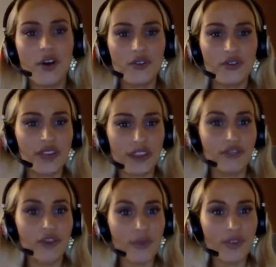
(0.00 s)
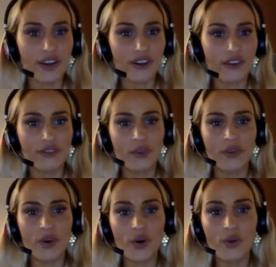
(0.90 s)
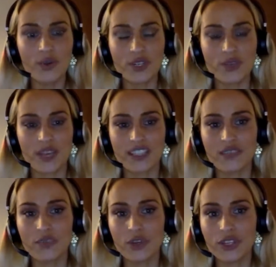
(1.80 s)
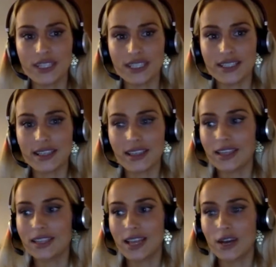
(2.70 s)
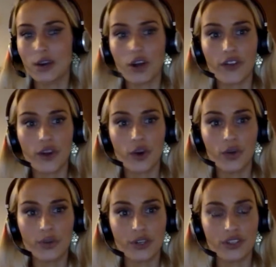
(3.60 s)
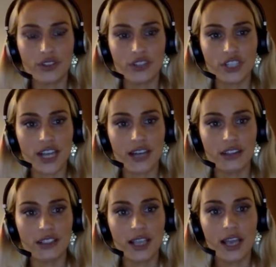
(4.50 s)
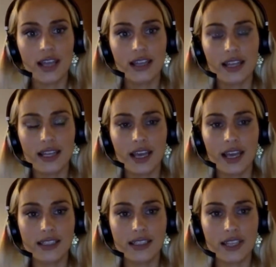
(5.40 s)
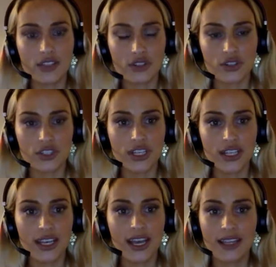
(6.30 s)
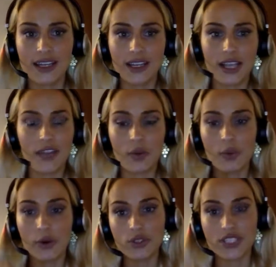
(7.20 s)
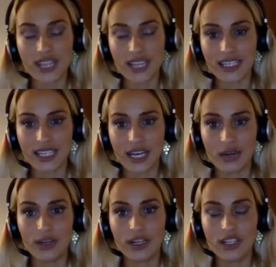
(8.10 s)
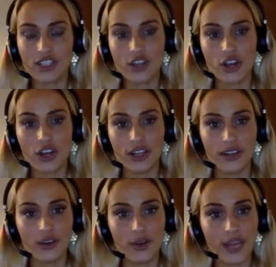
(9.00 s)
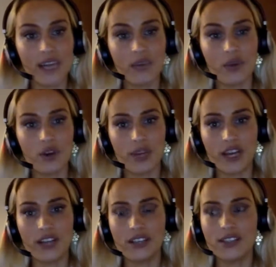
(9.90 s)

like from their own perspective, put these things out on their own personal channels, they get censored and they get their posts taken down, and it's not okay anymore, because